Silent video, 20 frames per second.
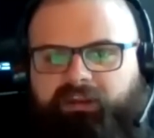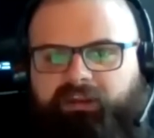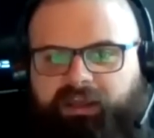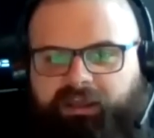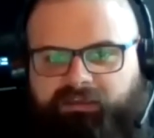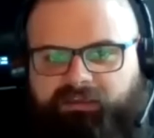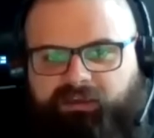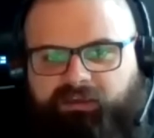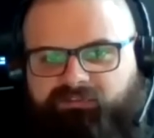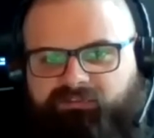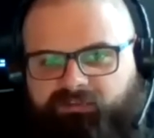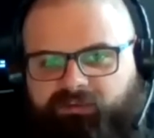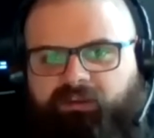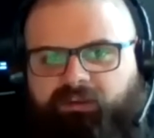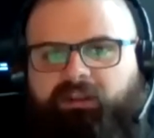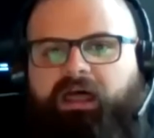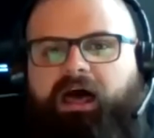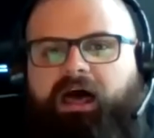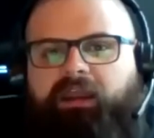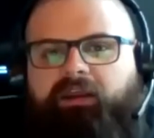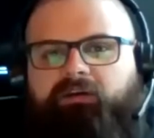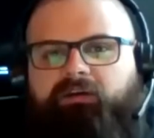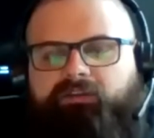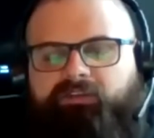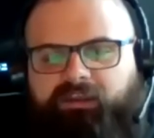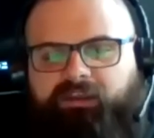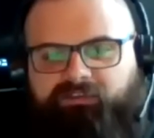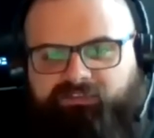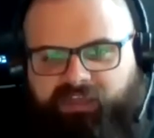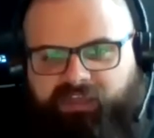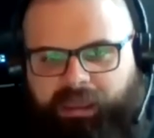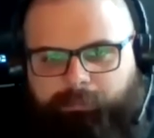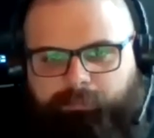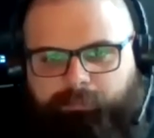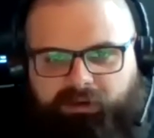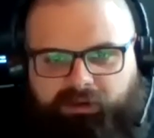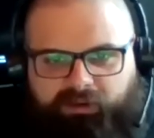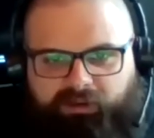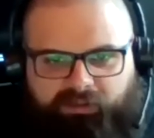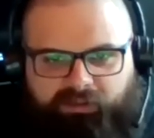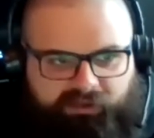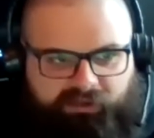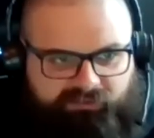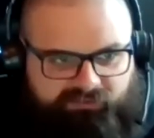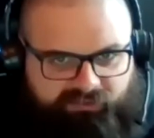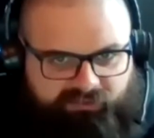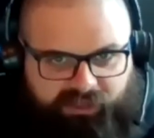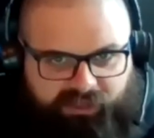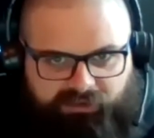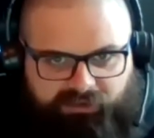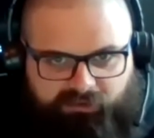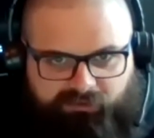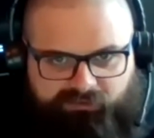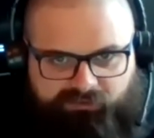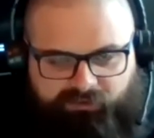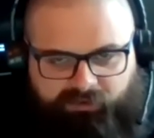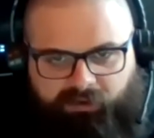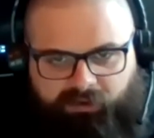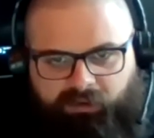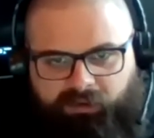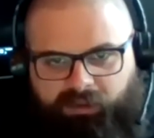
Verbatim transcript: I, I, see a lot of good things happening in the next 10 years here.